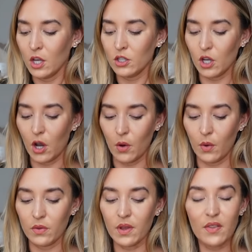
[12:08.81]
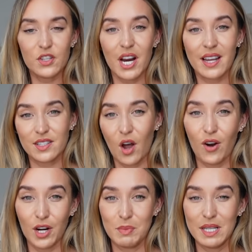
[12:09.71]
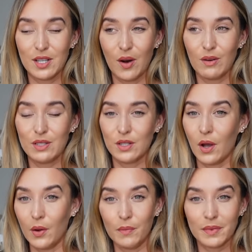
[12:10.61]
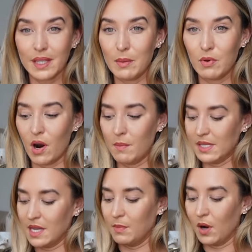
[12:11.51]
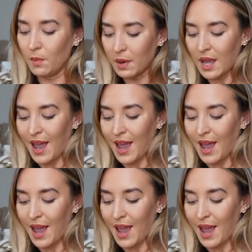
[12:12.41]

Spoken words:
So the other jackets are going to be sold, so keep your eye on my Depop.